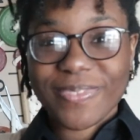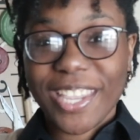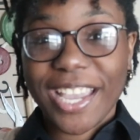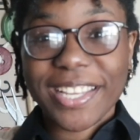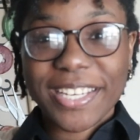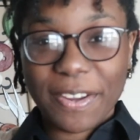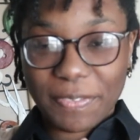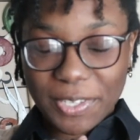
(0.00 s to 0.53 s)

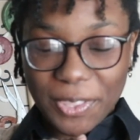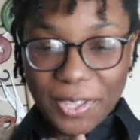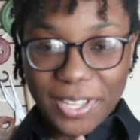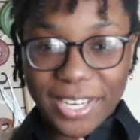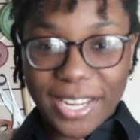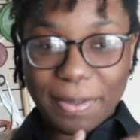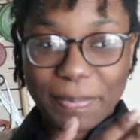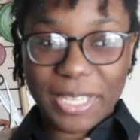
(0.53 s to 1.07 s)
I never
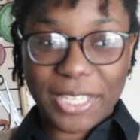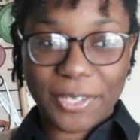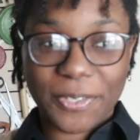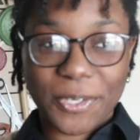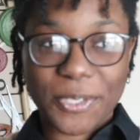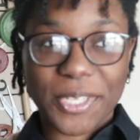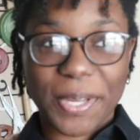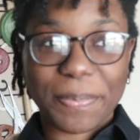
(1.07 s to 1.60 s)
thought I'd make a
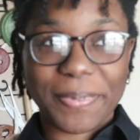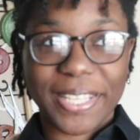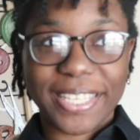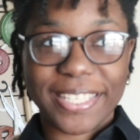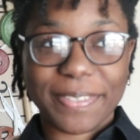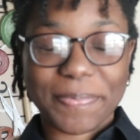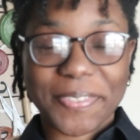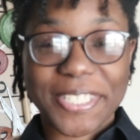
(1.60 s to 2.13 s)
crochet
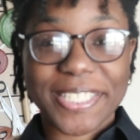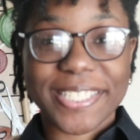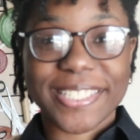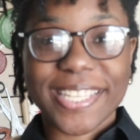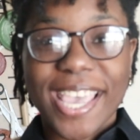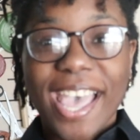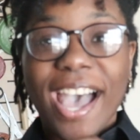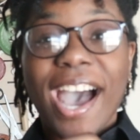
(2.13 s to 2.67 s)
blanket
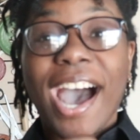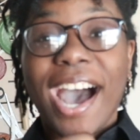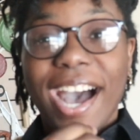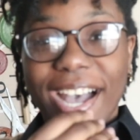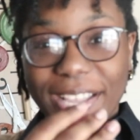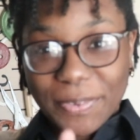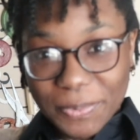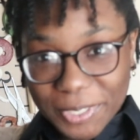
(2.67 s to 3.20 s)
because
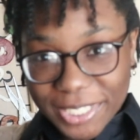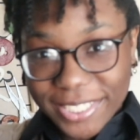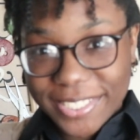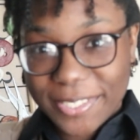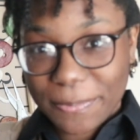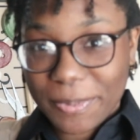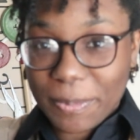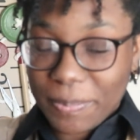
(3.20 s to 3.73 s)
I want it
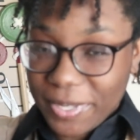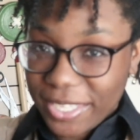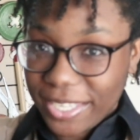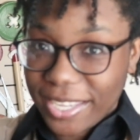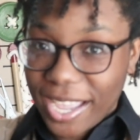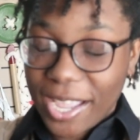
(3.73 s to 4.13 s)
to be big.